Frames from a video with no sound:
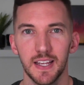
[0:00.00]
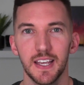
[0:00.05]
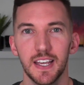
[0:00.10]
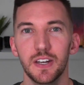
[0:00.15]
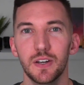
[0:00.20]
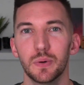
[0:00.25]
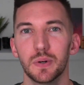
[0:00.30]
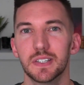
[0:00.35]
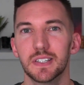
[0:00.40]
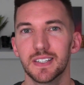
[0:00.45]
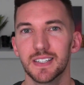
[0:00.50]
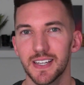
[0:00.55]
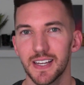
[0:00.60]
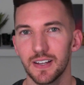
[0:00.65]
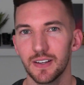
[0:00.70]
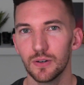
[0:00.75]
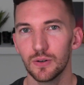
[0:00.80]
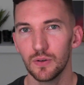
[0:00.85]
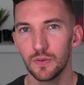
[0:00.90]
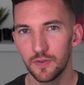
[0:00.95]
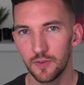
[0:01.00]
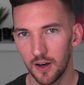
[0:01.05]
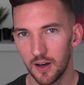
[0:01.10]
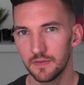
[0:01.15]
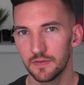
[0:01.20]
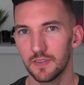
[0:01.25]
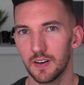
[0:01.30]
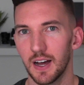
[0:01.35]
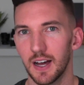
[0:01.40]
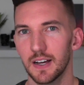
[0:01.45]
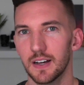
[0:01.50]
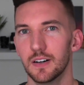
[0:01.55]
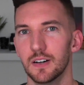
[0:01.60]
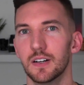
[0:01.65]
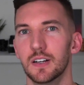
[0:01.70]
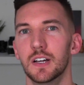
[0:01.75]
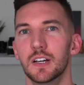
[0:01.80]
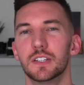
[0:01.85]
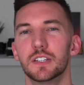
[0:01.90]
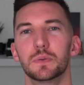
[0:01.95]
into a single font
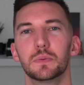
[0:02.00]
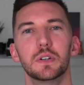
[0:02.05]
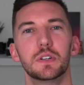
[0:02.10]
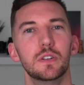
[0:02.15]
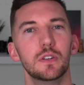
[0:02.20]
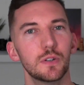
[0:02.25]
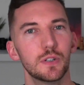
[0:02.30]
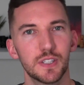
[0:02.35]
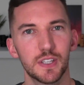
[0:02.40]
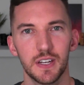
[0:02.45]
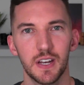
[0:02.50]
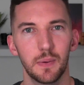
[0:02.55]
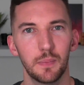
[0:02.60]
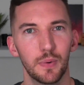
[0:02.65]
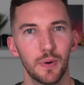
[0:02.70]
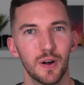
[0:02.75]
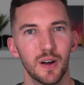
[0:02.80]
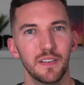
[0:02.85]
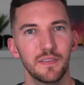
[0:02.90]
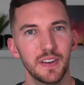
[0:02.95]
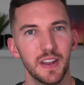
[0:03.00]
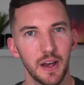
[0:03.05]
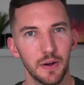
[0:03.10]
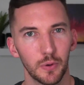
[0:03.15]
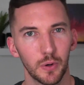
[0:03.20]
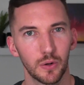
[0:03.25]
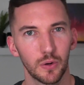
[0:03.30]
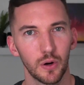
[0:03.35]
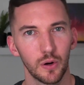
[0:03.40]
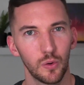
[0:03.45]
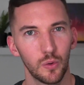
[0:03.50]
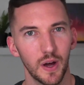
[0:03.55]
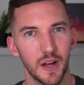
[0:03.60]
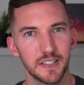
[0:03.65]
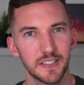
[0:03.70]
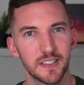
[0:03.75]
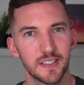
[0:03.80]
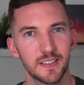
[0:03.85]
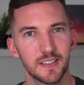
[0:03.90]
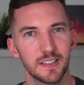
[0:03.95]
file to reduce the number of network
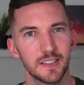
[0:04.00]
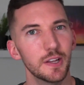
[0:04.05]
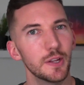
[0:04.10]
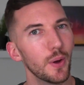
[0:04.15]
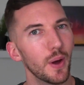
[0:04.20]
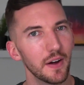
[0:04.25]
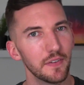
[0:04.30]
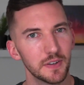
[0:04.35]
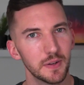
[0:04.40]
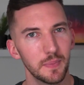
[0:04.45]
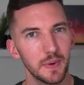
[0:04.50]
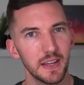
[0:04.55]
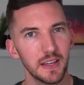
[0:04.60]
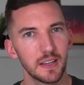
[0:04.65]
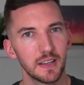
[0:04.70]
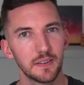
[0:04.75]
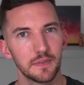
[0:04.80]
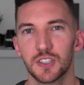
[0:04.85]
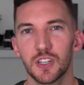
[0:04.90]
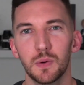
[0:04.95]
requests that you have to make.